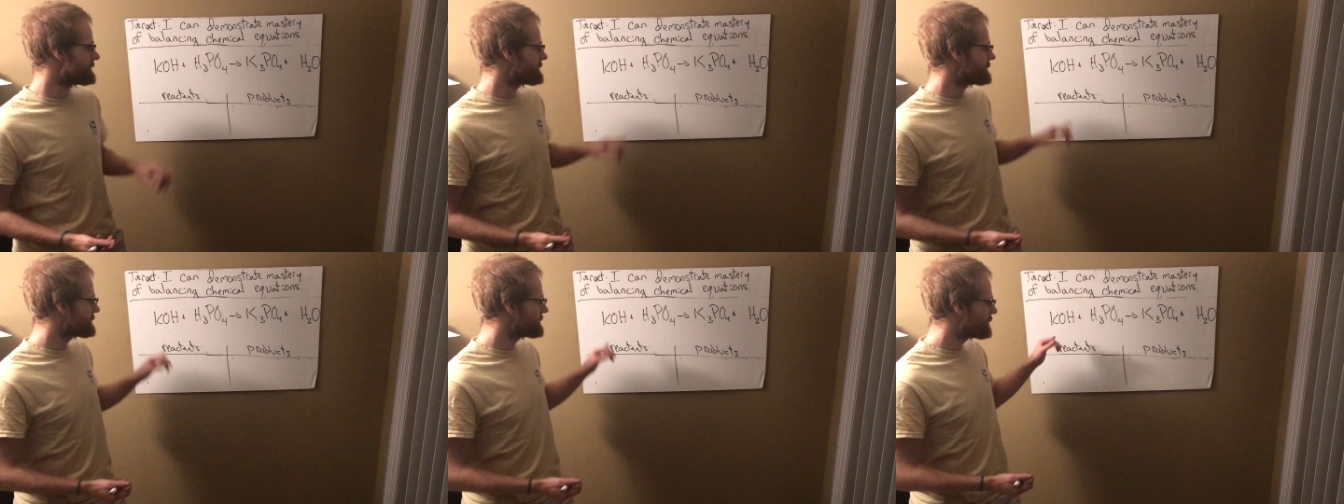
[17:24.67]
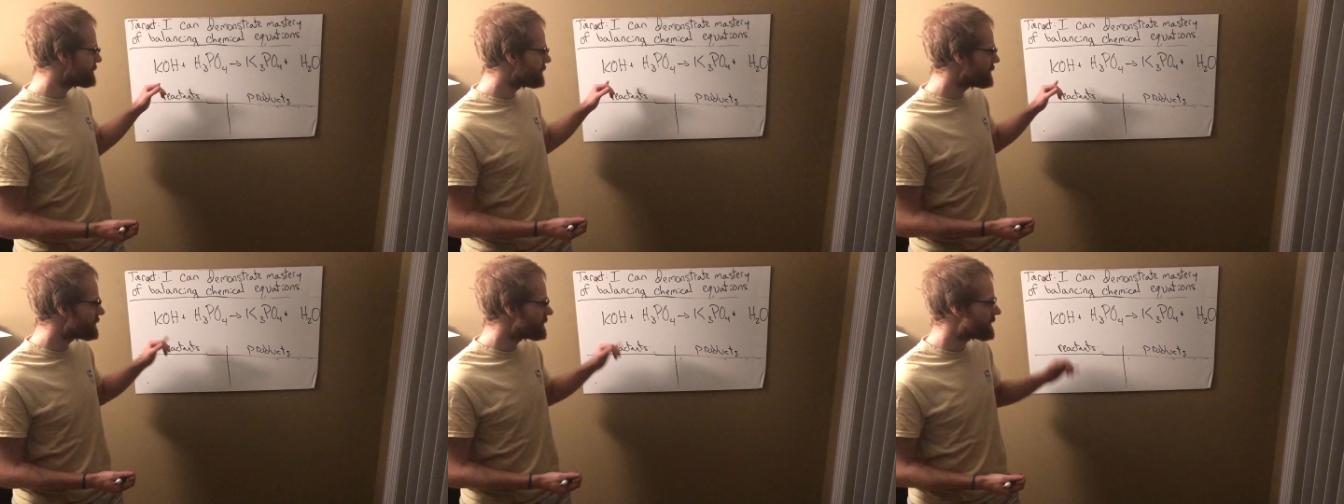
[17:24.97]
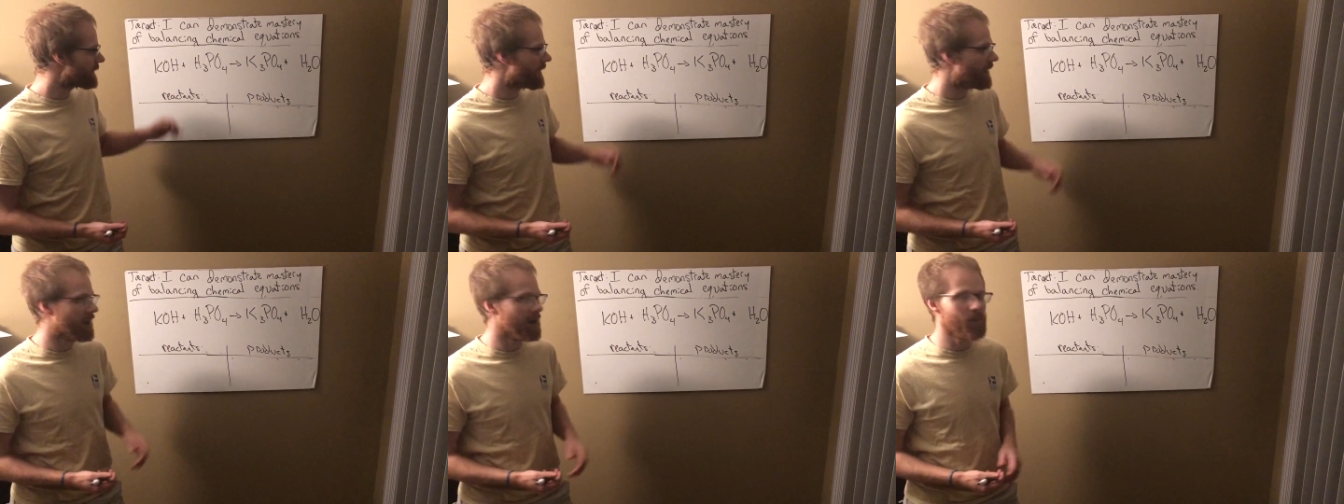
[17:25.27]
similar
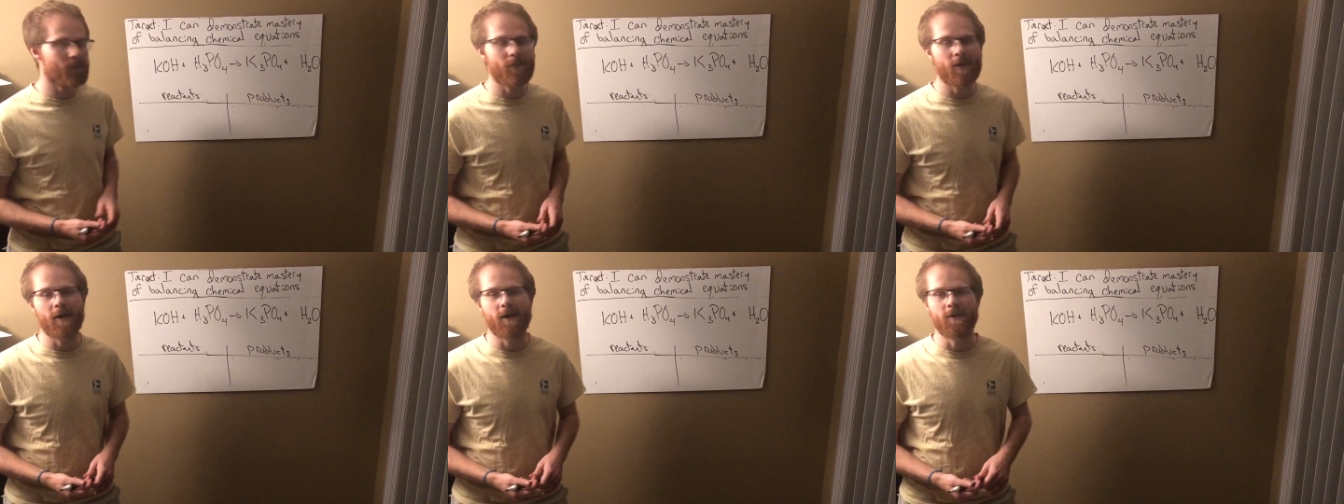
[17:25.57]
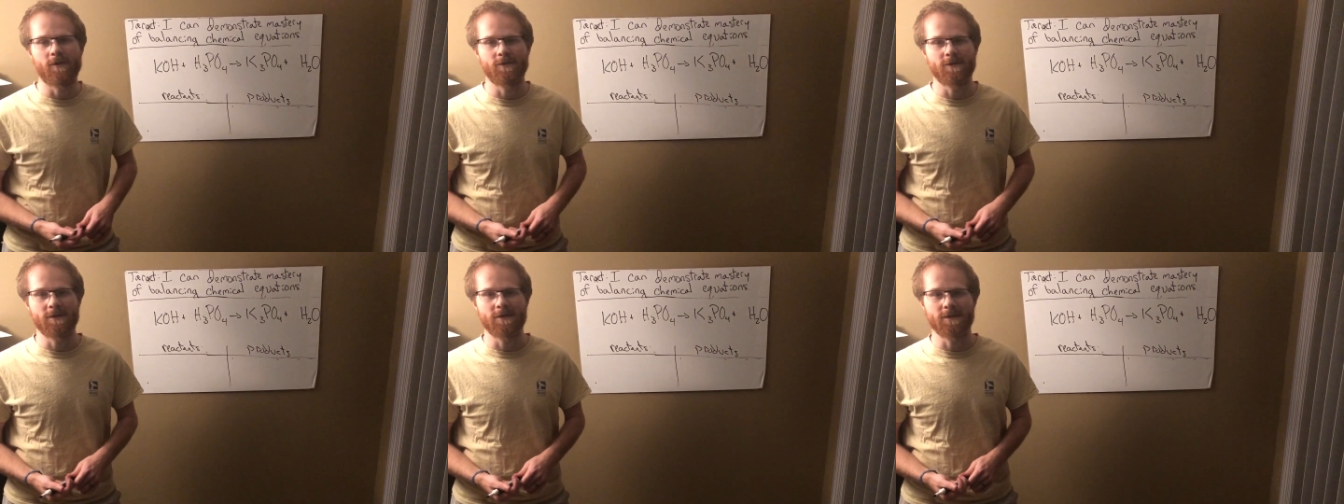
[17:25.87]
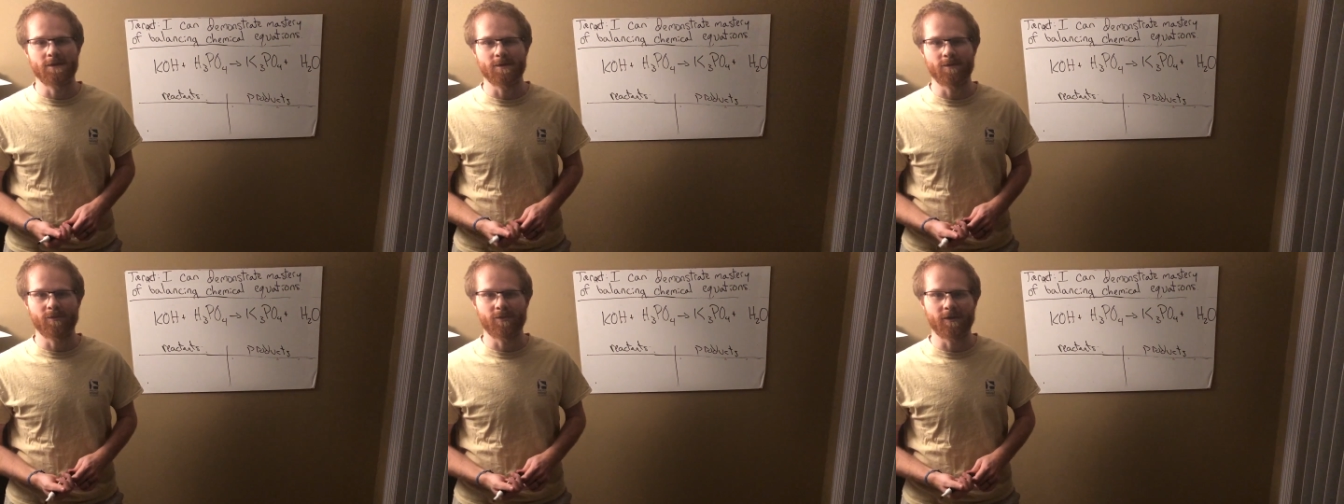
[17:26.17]
compounds
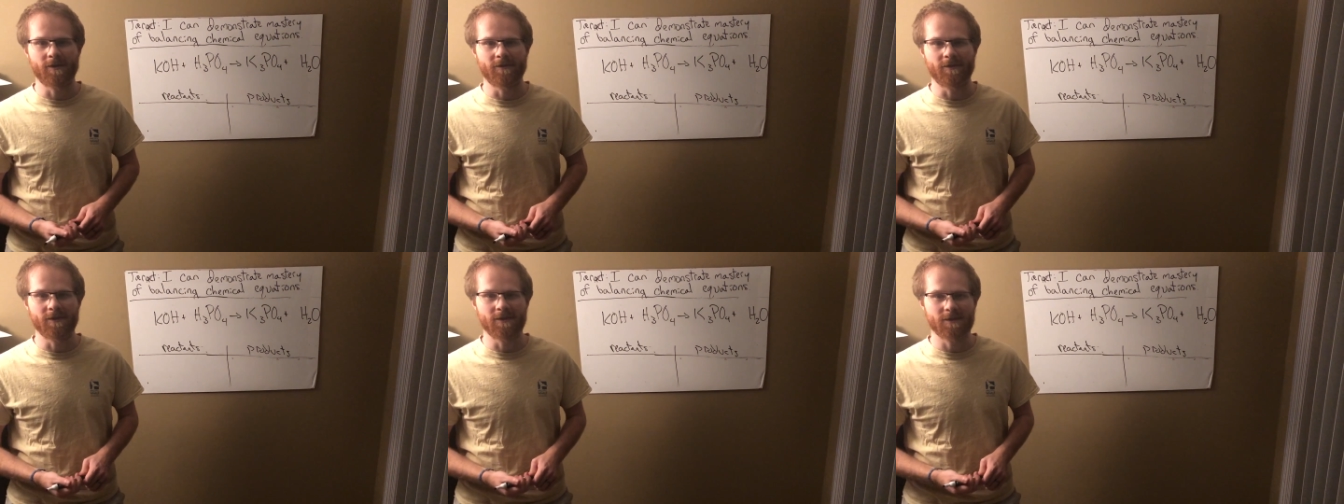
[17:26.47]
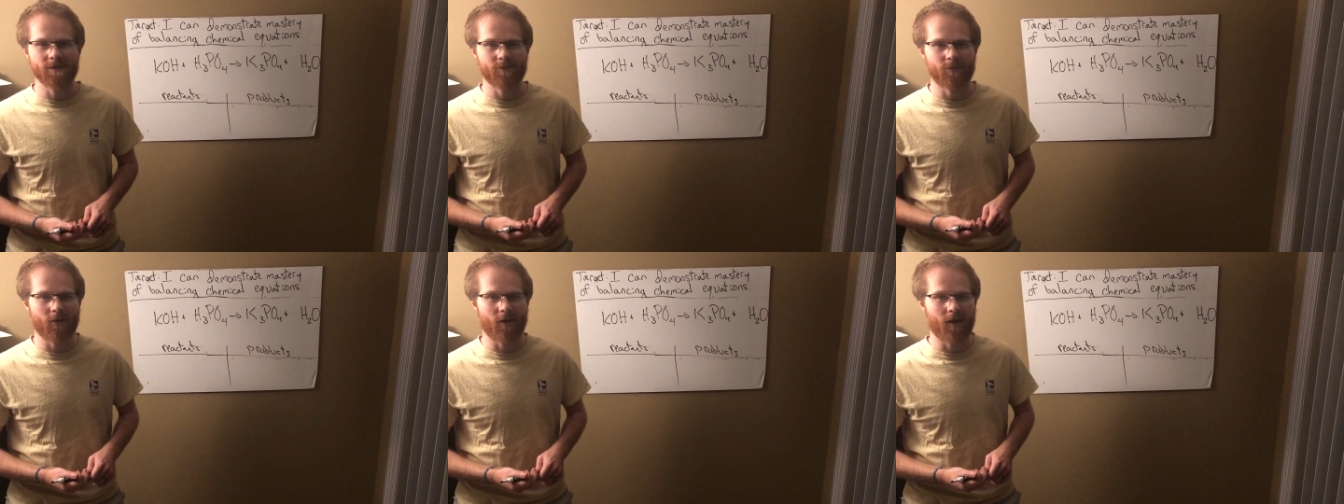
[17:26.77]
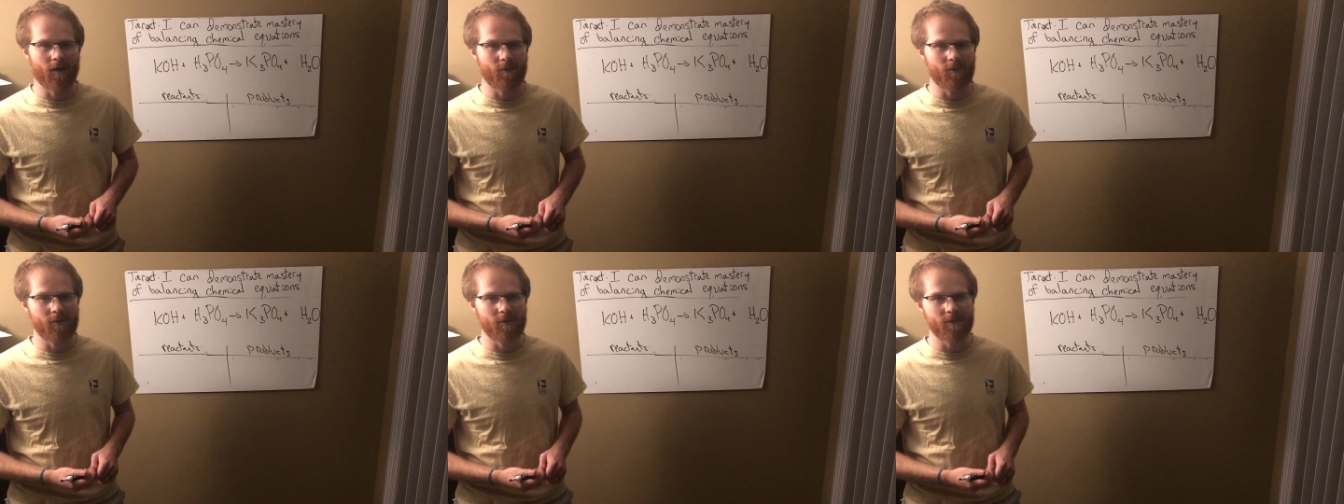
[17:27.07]
as the previous
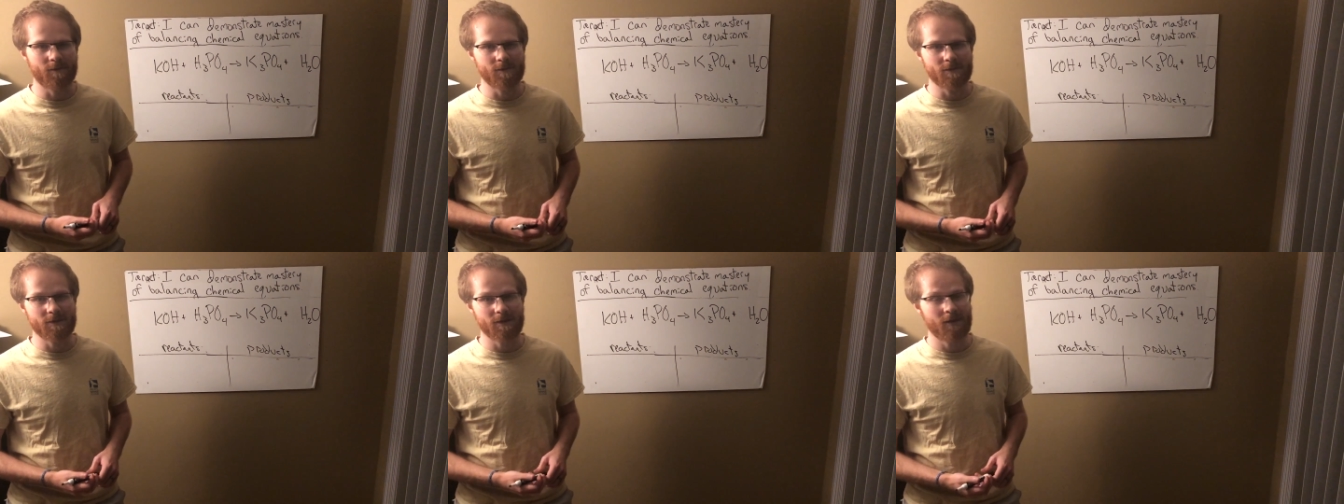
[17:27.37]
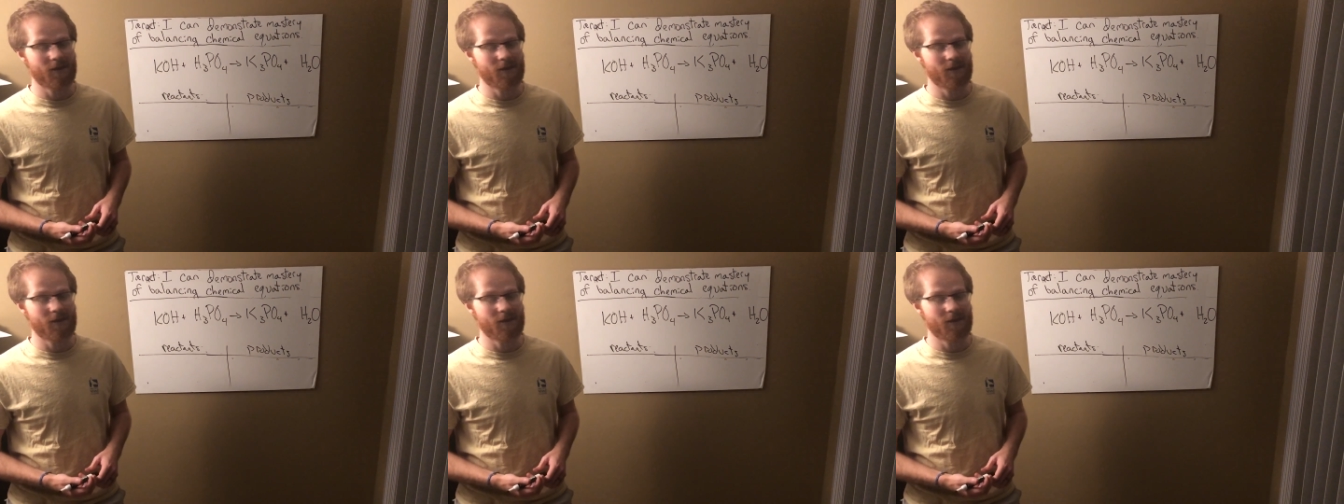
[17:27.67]
problems.